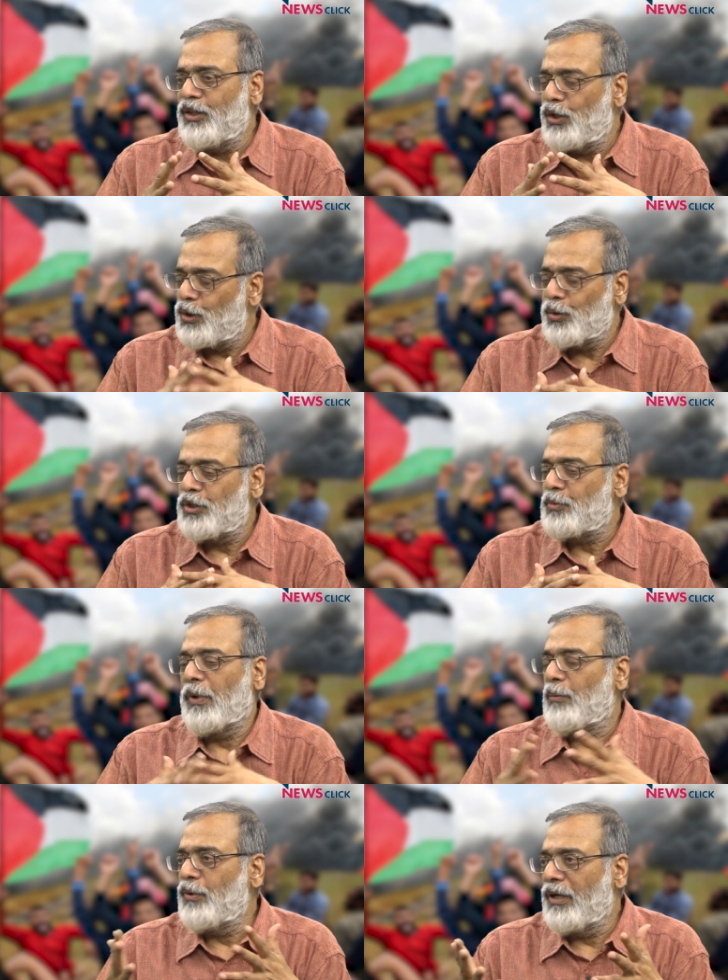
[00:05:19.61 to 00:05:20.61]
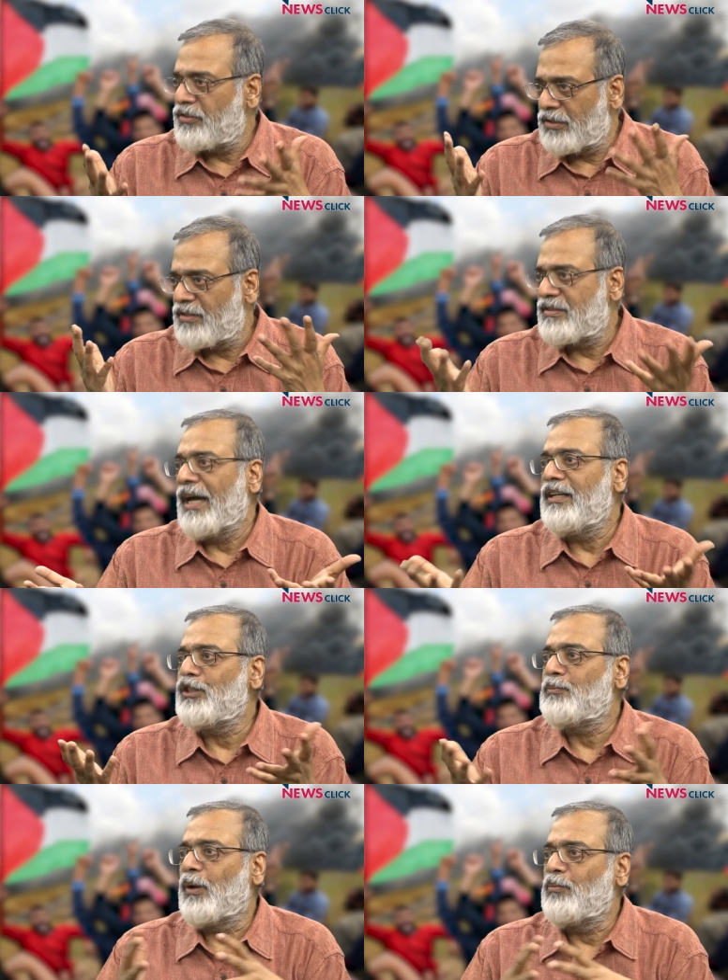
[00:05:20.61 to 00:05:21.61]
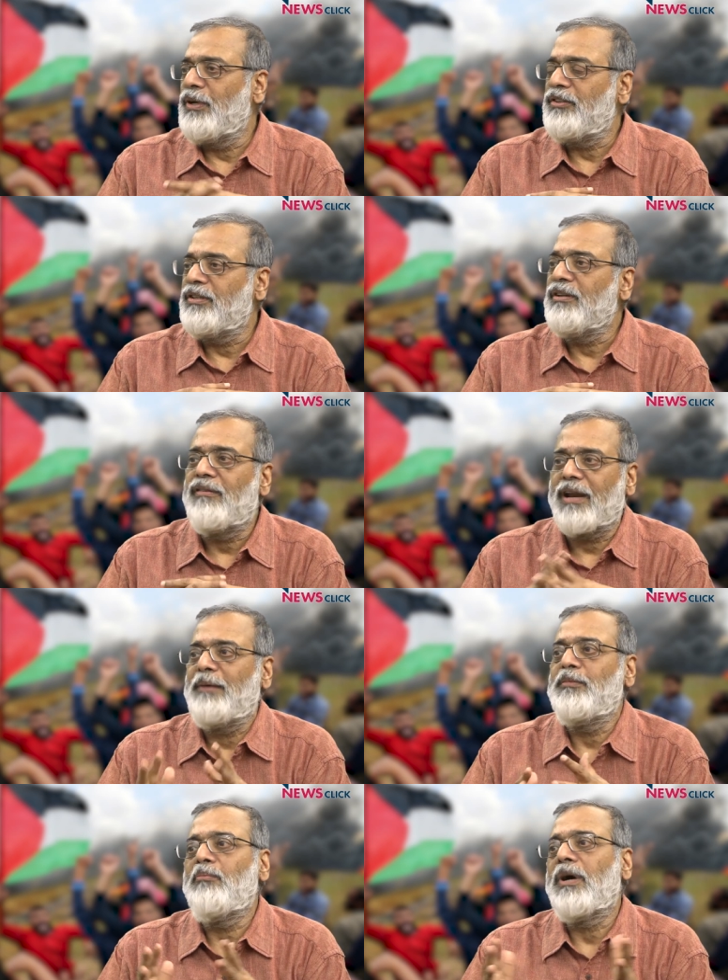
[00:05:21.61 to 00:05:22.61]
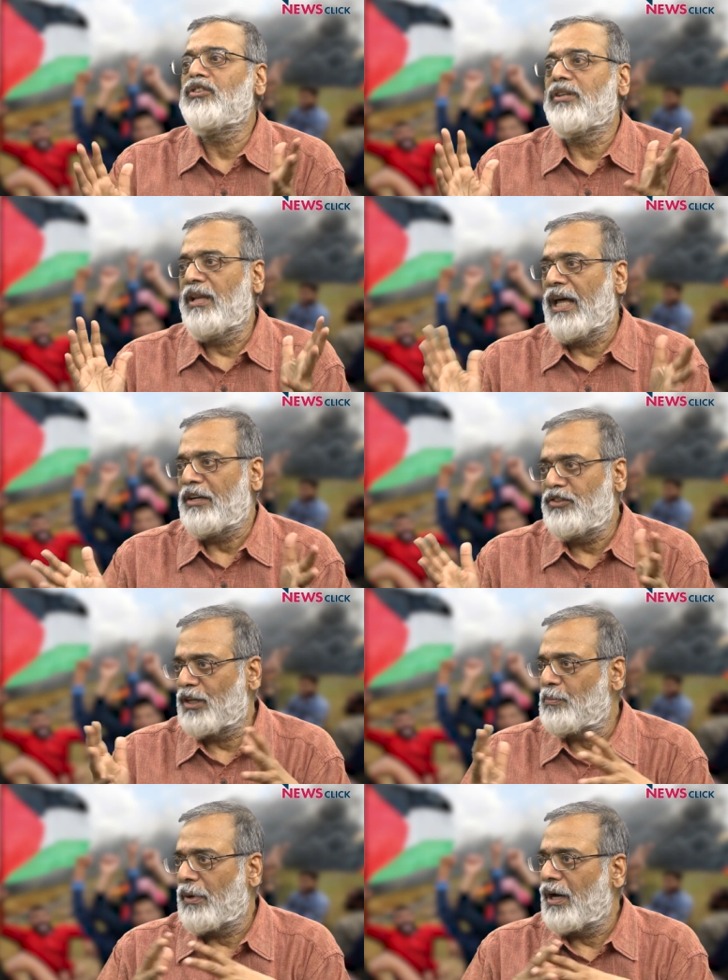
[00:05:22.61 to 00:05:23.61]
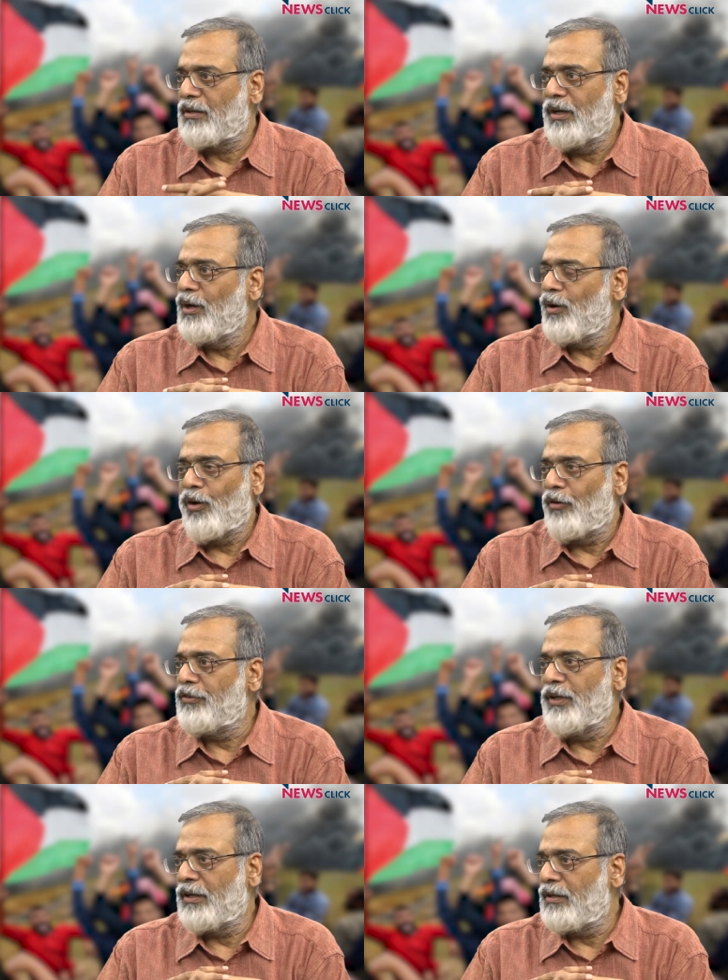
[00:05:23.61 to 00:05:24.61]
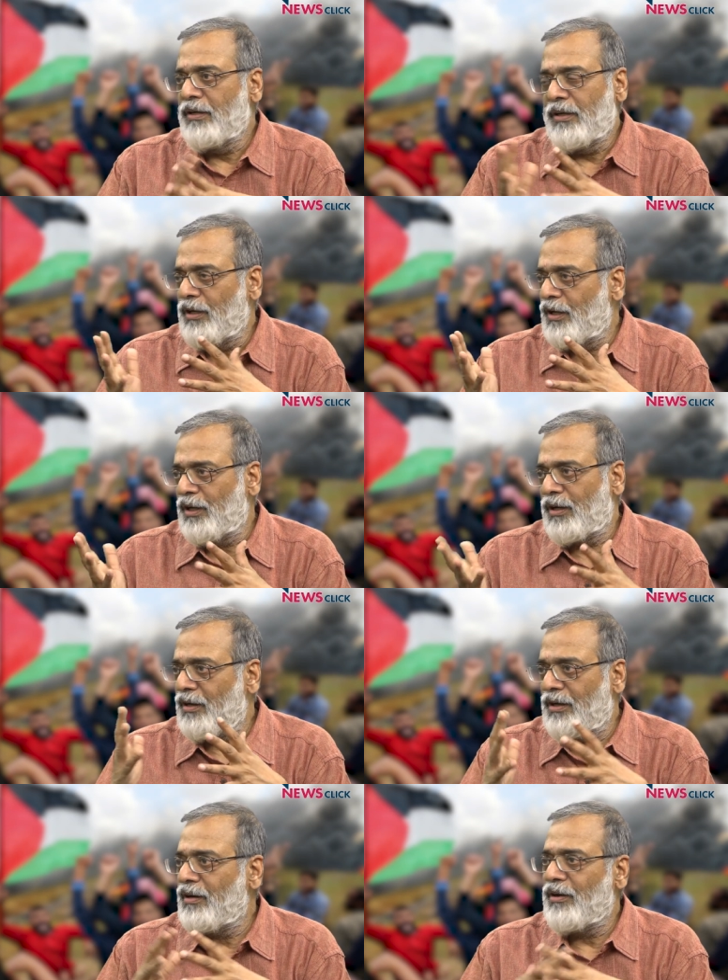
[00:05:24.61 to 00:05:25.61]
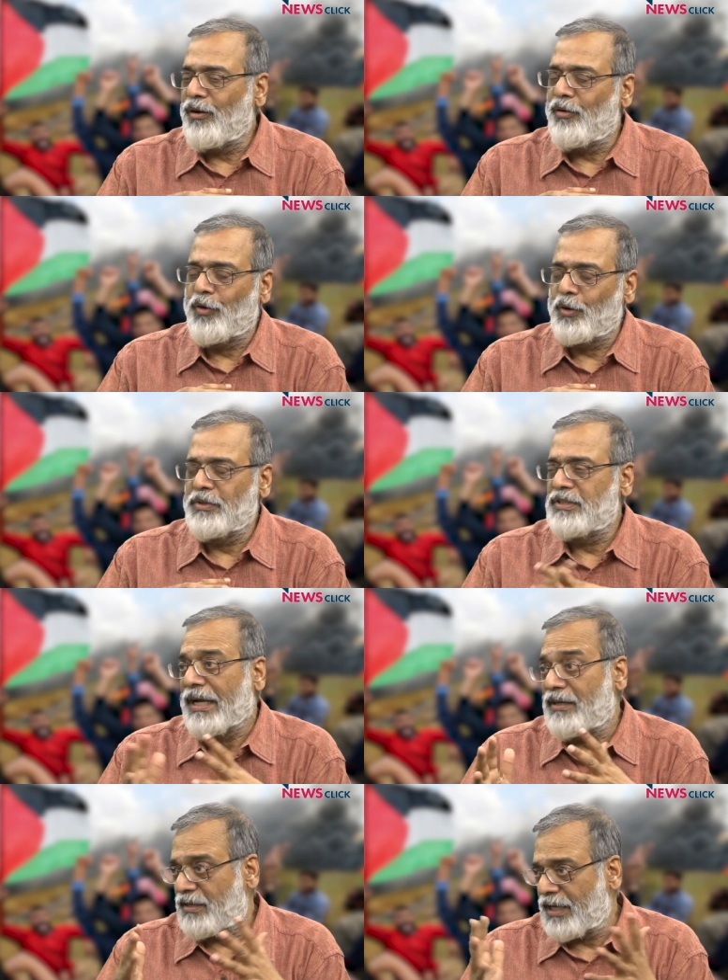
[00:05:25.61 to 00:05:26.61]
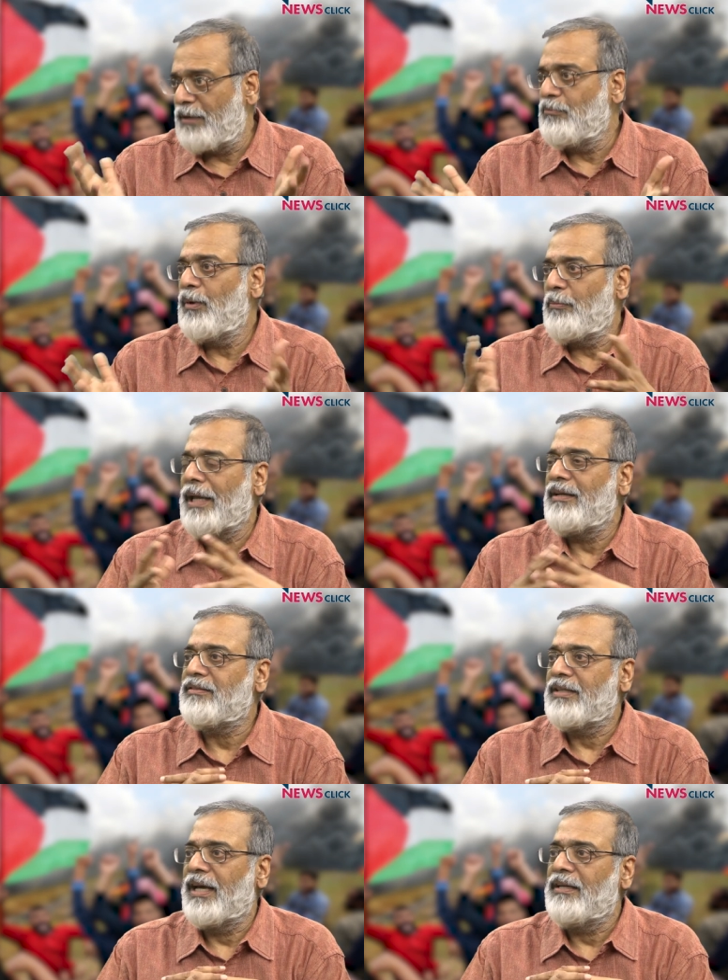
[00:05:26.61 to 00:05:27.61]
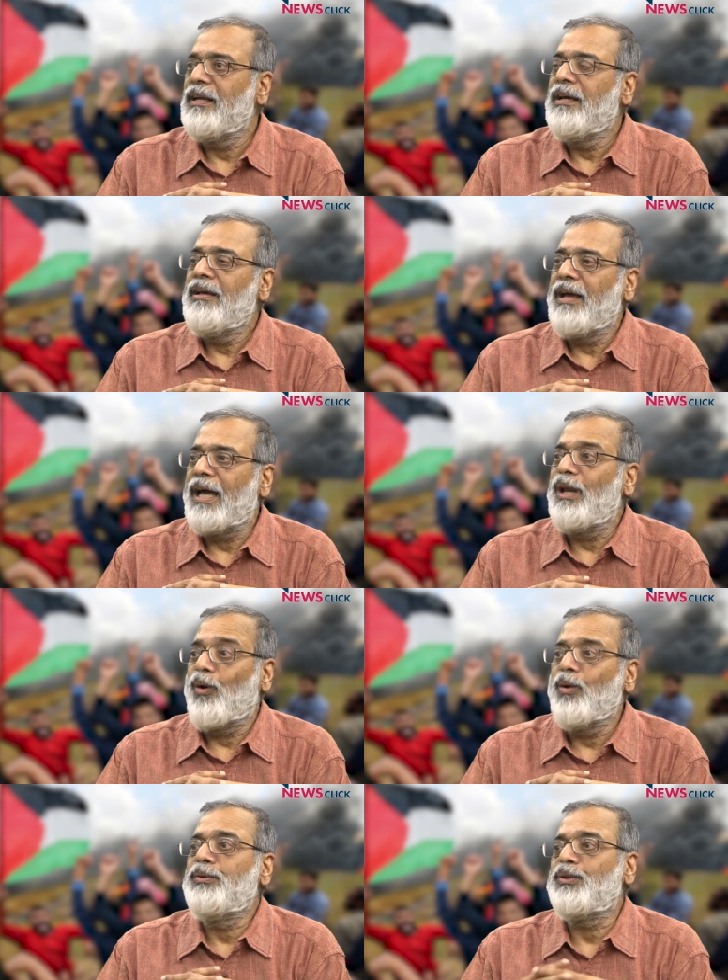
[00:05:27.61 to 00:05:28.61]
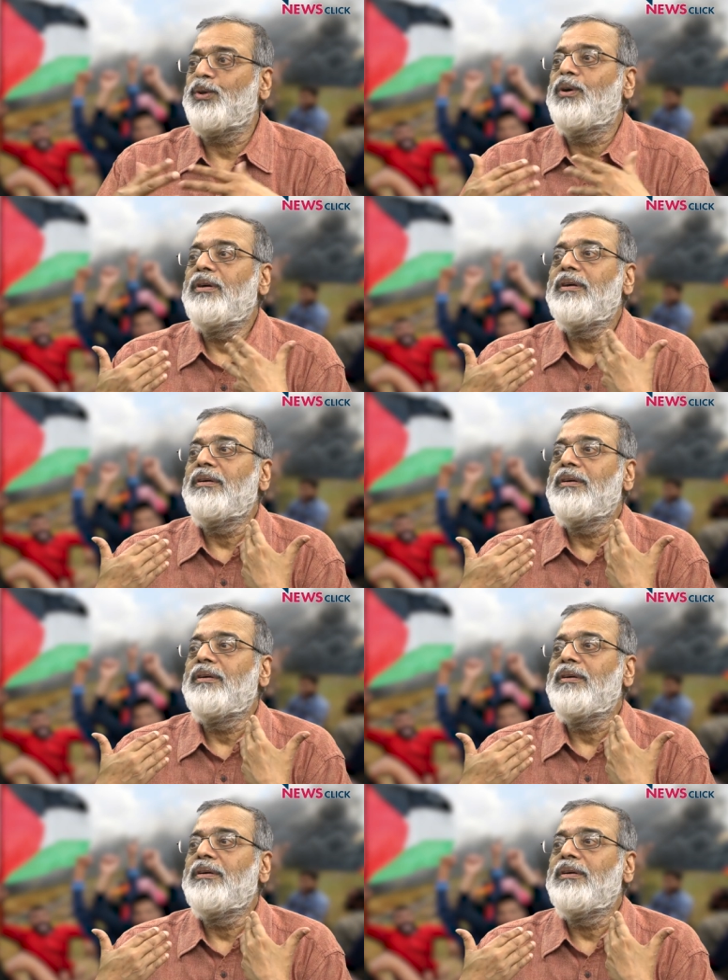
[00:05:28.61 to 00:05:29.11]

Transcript: Jewish population, the Zionist population, grabbed a much larger part of the of what was at the time Palestine, and also,